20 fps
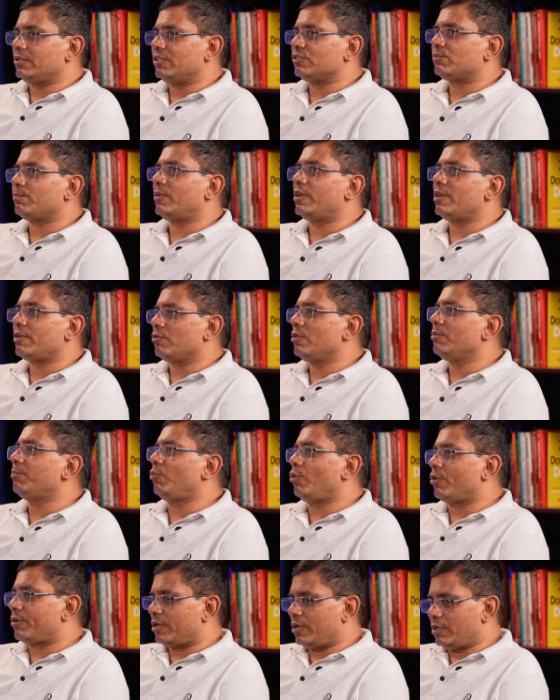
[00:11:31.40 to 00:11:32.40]
this particular
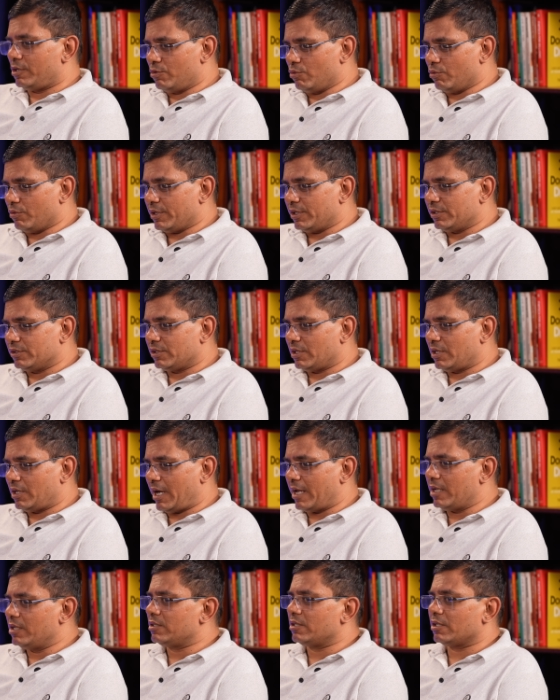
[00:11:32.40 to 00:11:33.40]
portal do is,
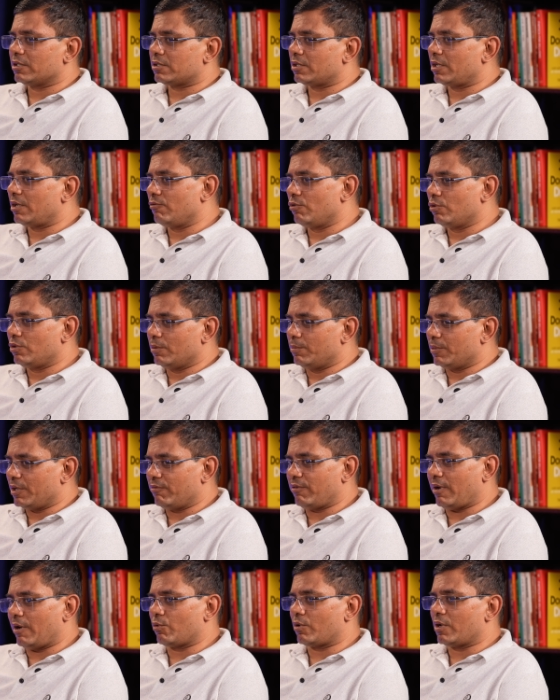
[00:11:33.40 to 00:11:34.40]
I'll just give you the
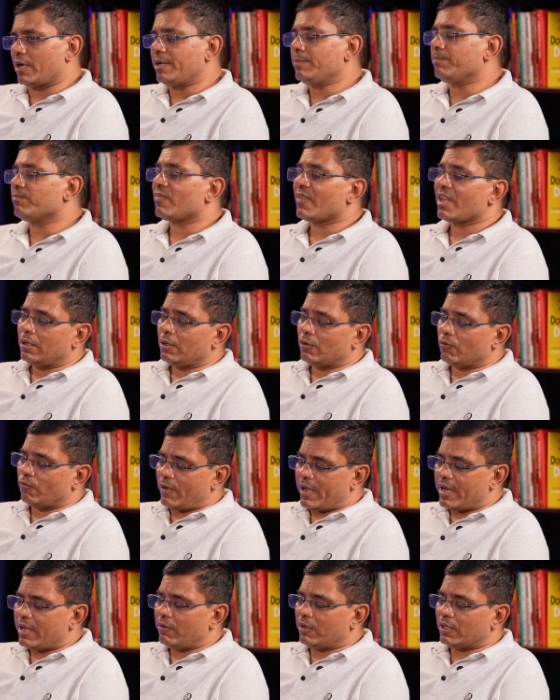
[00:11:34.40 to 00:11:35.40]
brief outline.
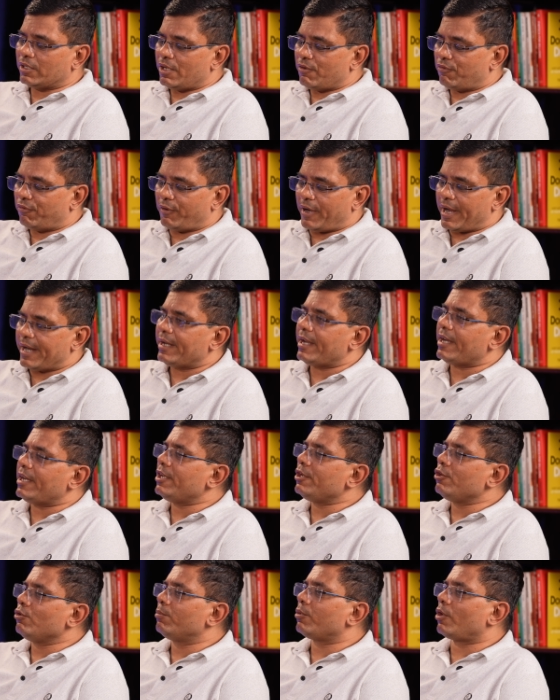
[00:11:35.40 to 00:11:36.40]
Whenever they find
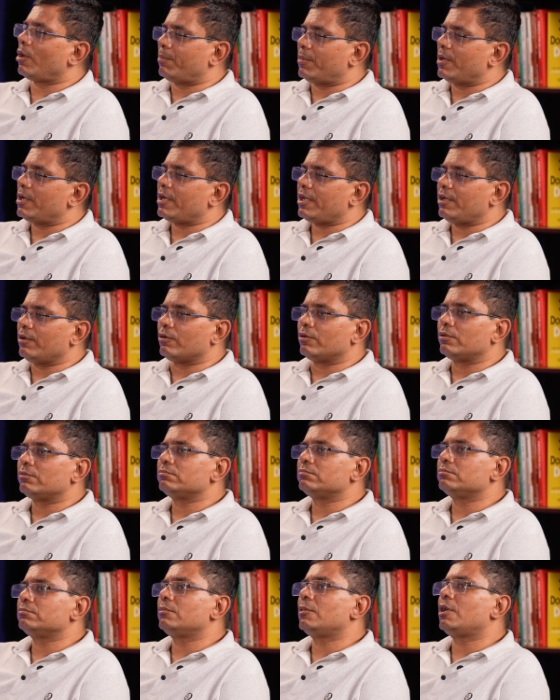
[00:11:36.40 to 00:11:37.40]
any new property,
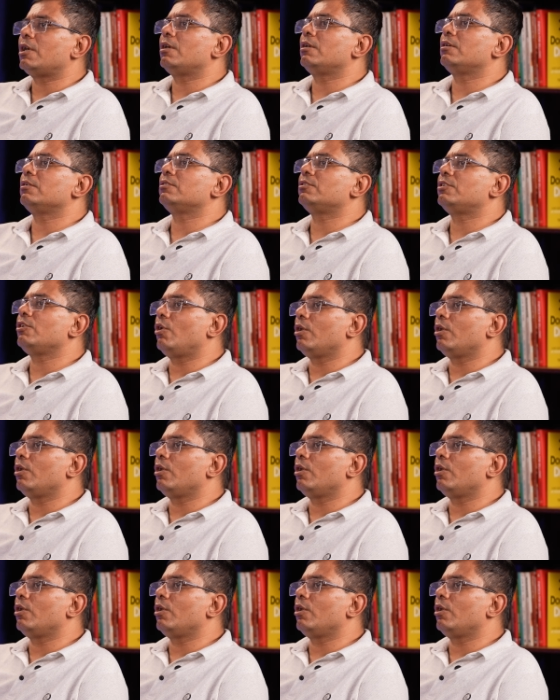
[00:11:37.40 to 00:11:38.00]
they